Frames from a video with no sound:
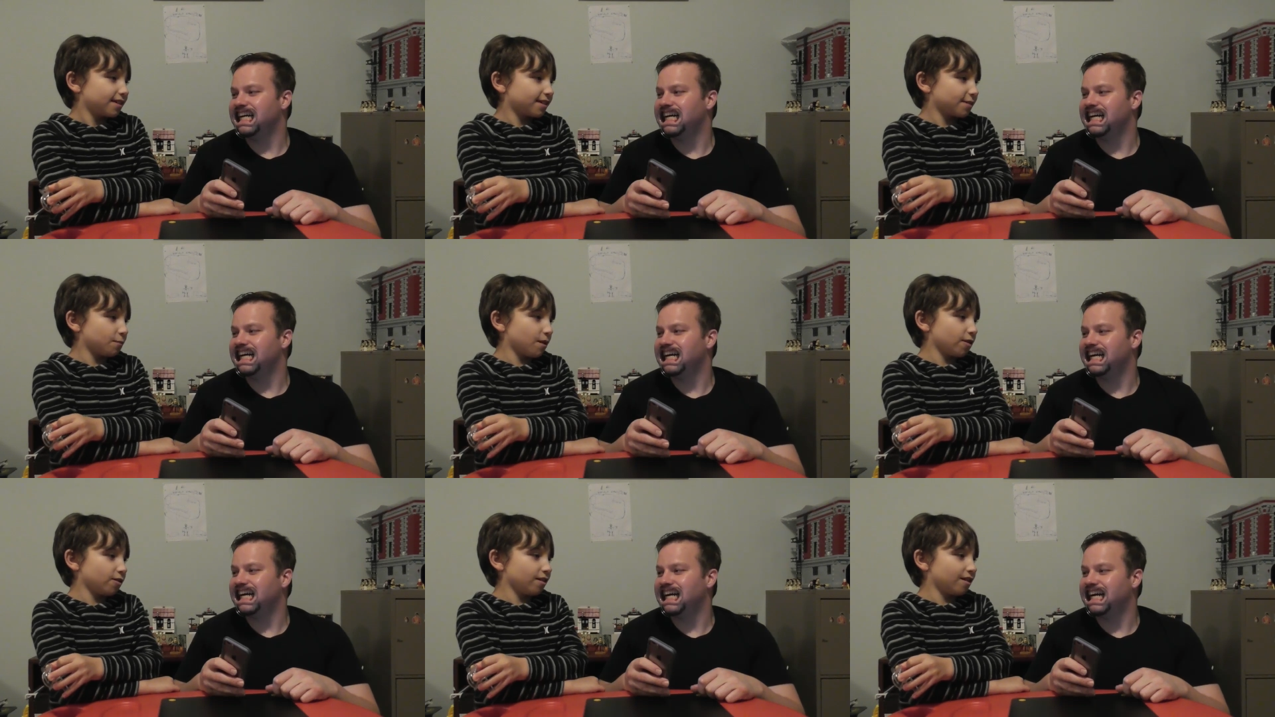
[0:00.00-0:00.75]

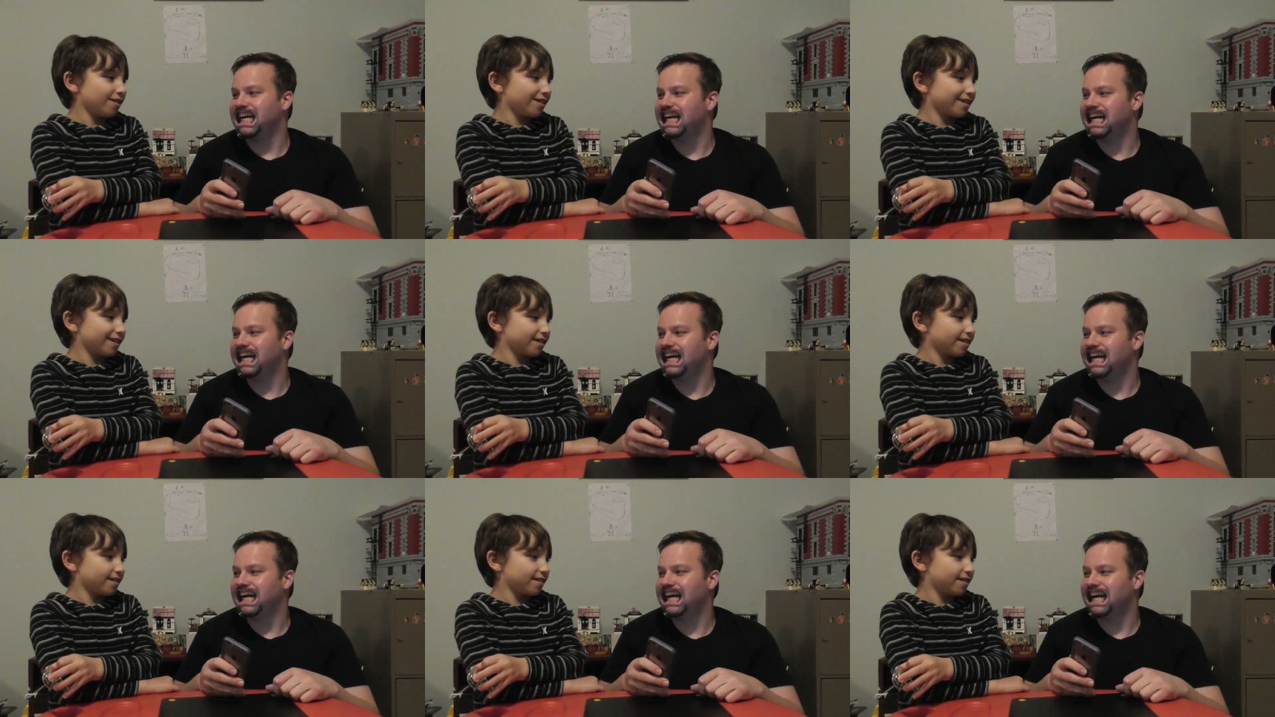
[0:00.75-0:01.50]
Speaker 1: smell
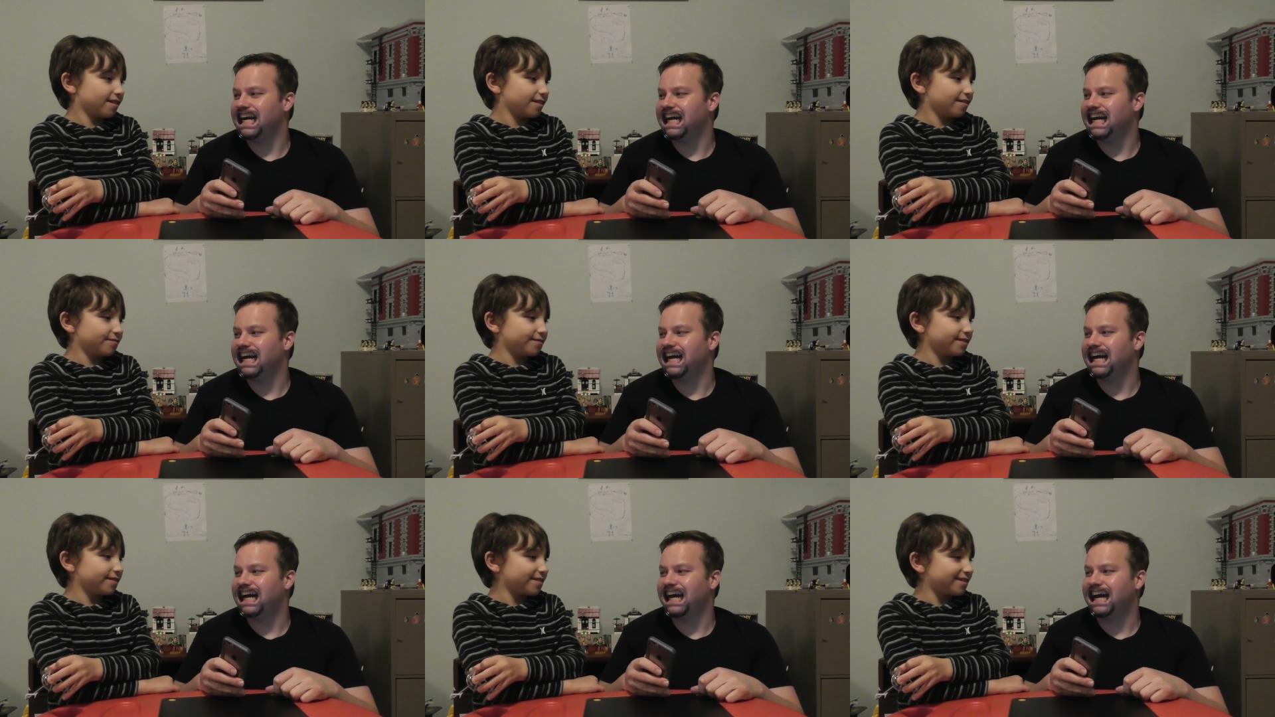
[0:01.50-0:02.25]

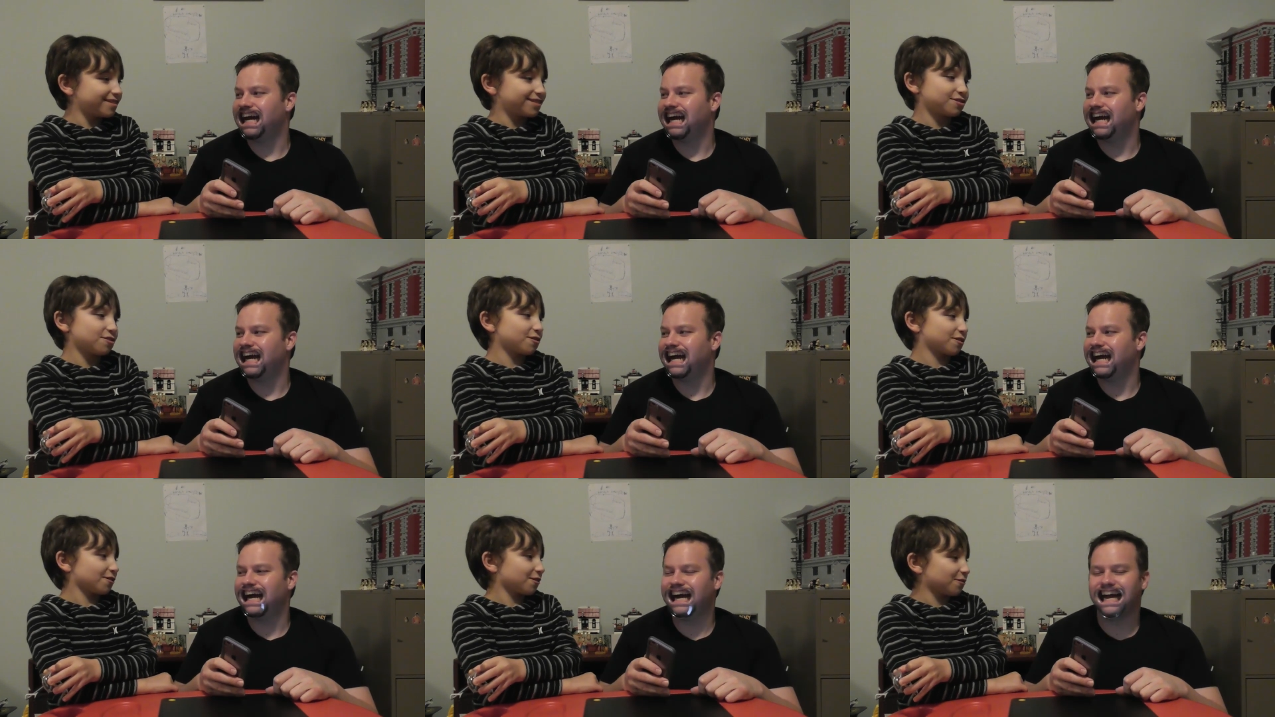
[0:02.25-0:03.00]
like
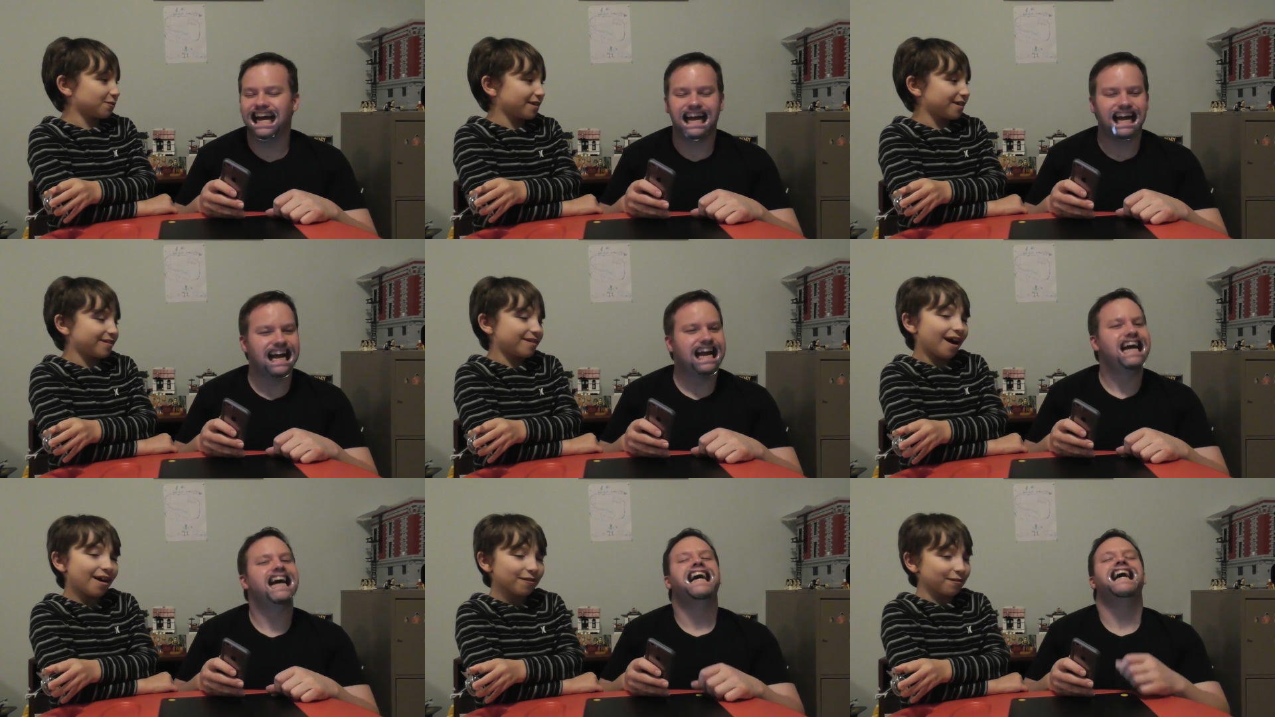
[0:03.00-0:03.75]
sugar or whatever.
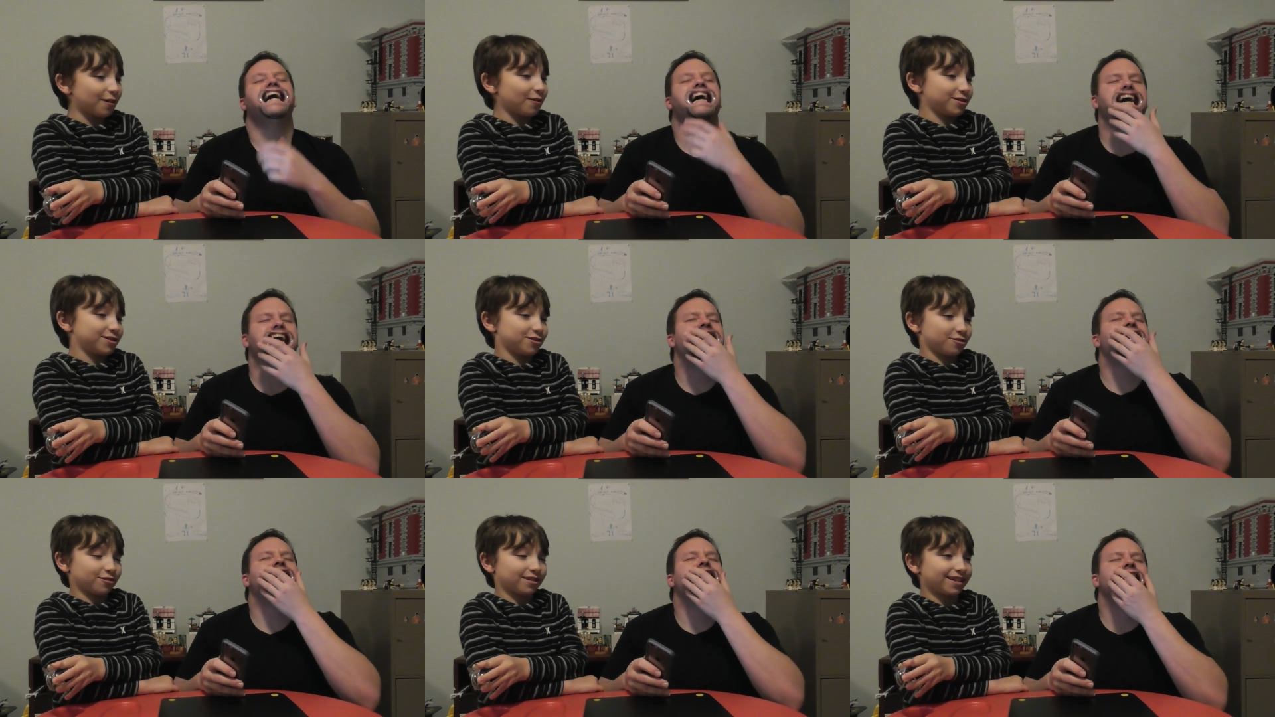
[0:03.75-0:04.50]
I don't know what you're
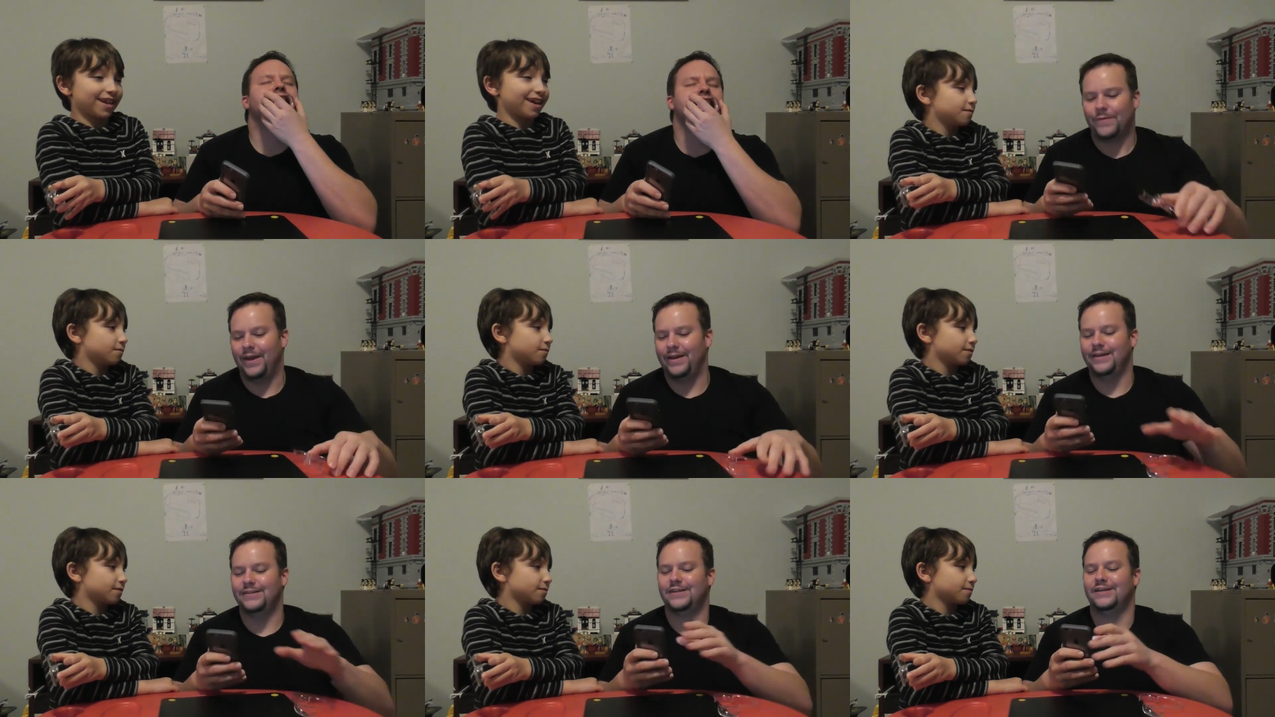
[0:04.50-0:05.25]
ah, saying.
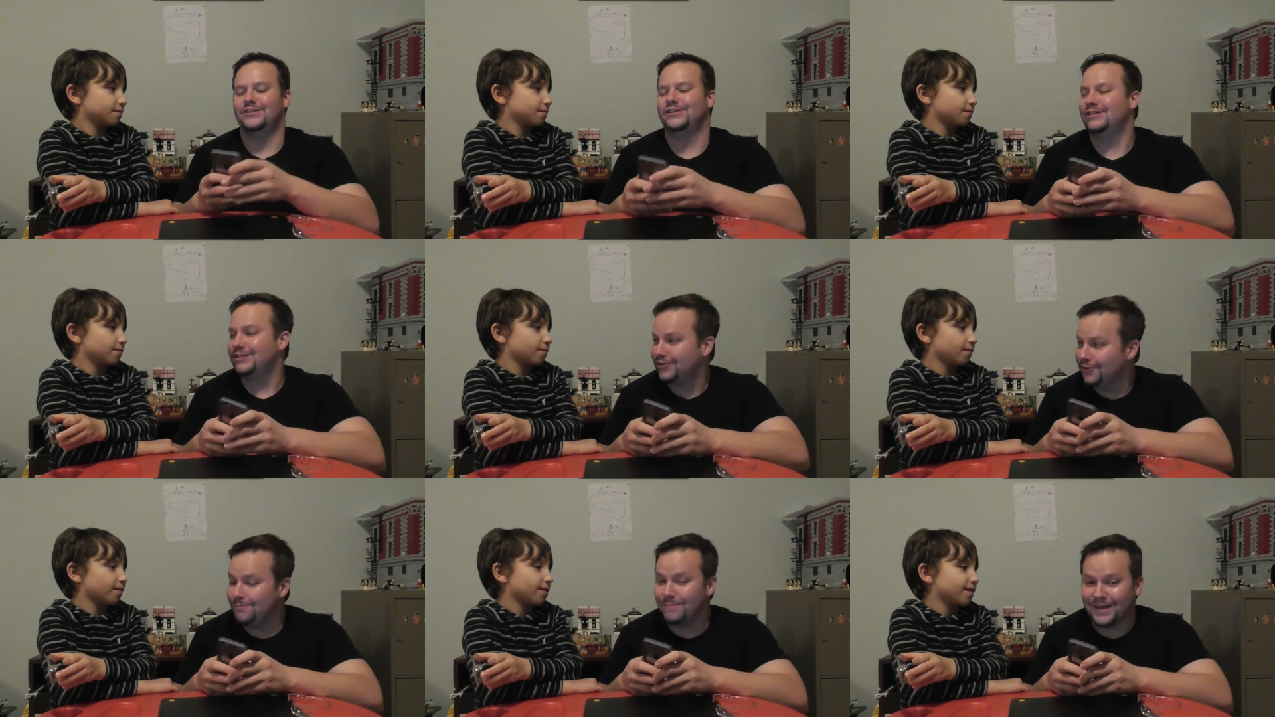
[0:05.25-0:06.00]
It is
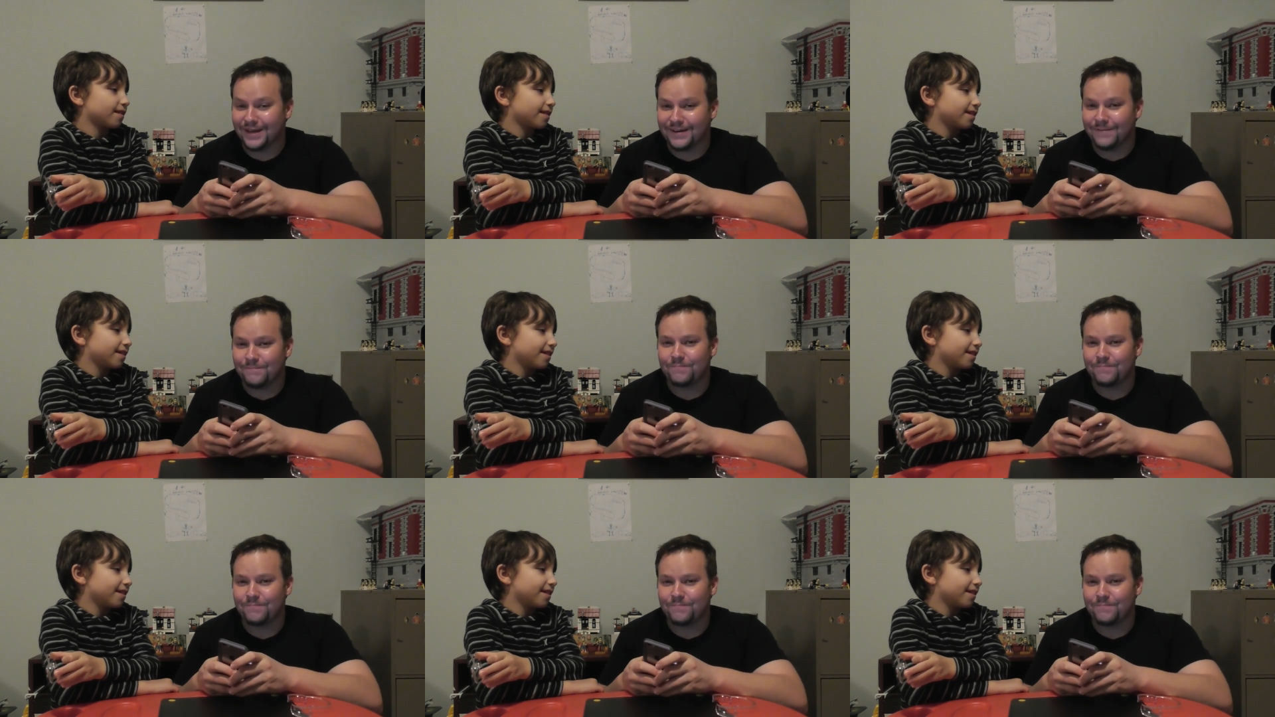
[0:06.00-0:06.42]
Speaker 2: stupid